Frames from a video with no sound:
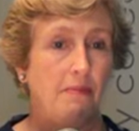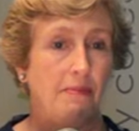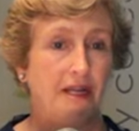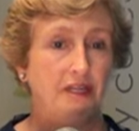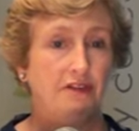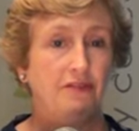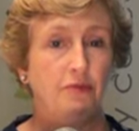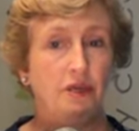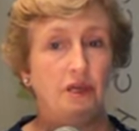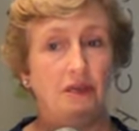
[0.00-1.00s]
But if
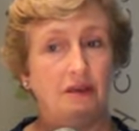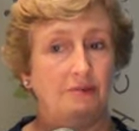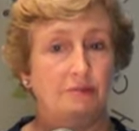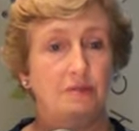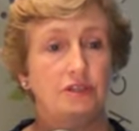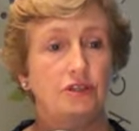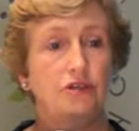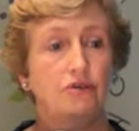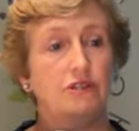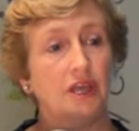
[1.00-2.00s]
we
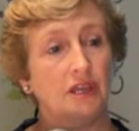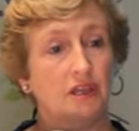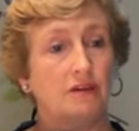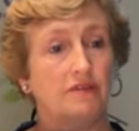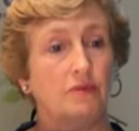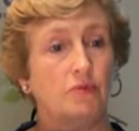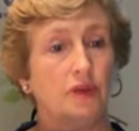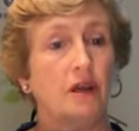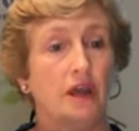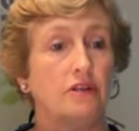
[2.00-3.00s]
misuse any of them,
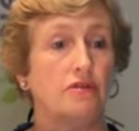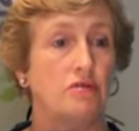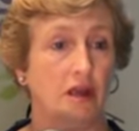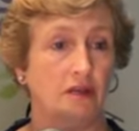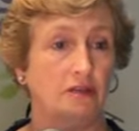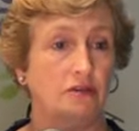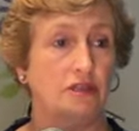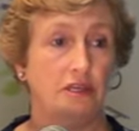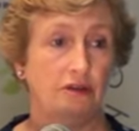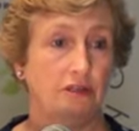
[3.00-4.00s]
we're going to run into
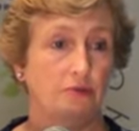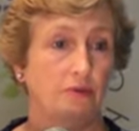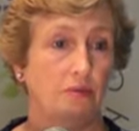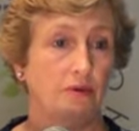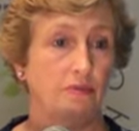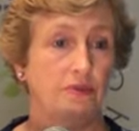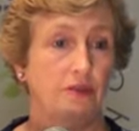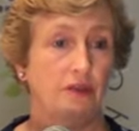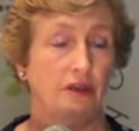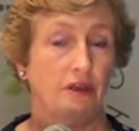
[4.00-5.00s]
serious problems.
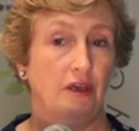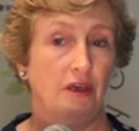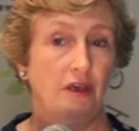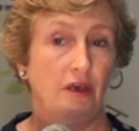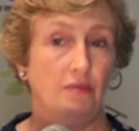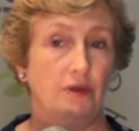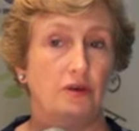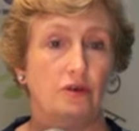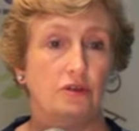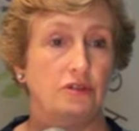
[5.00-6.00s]

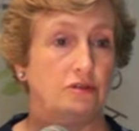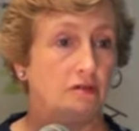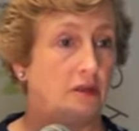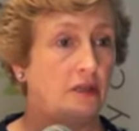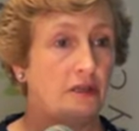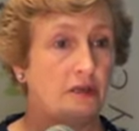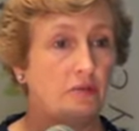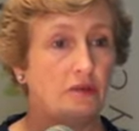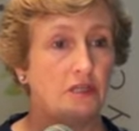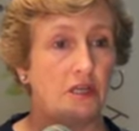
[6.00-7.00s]
Because Lindy
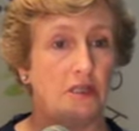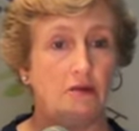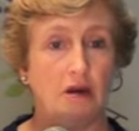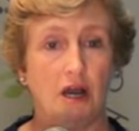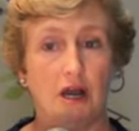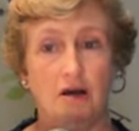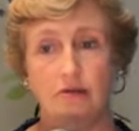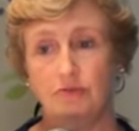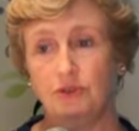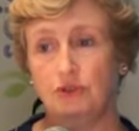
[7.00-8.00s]
will tell you
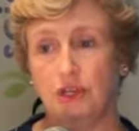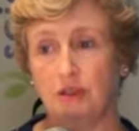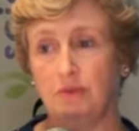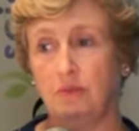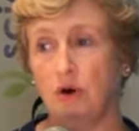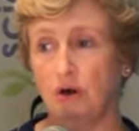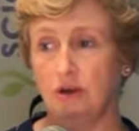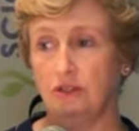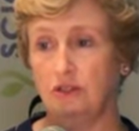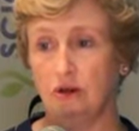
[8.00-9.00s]
how strict
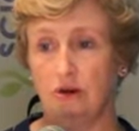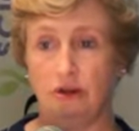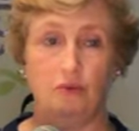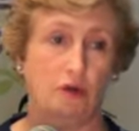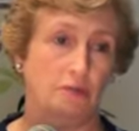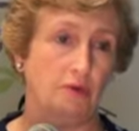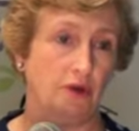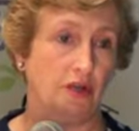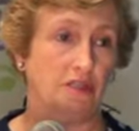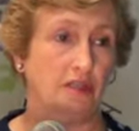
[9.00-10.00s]
markets are and what
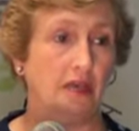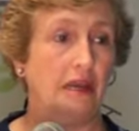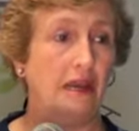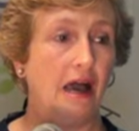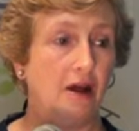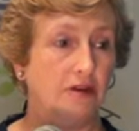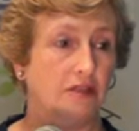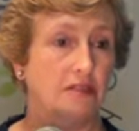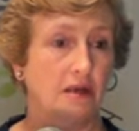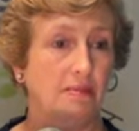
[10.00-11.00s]
products they're allowed,
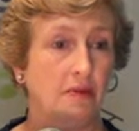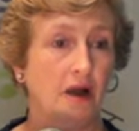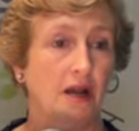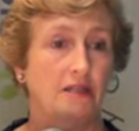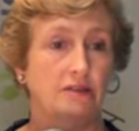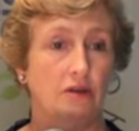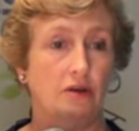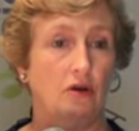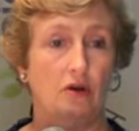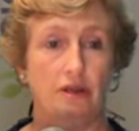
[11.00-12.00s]
and some guys
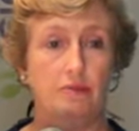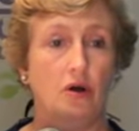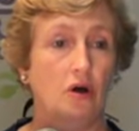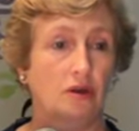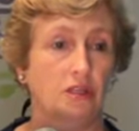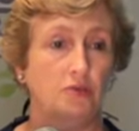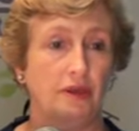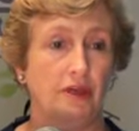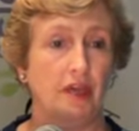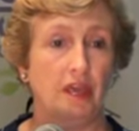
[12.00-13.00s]
are in markets
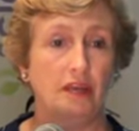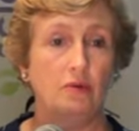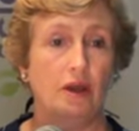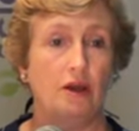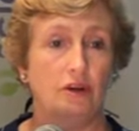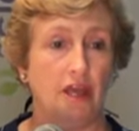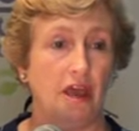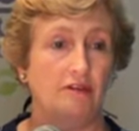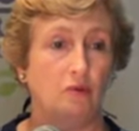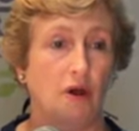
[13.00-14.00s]
where they anyway only
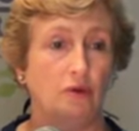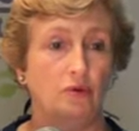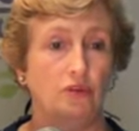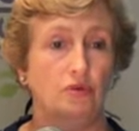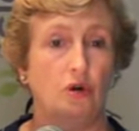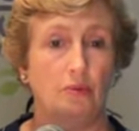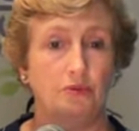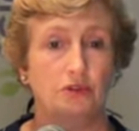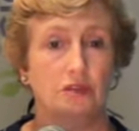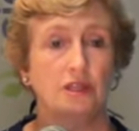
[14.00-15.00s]
have one or two
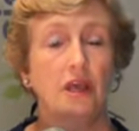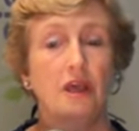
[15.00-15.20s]
options.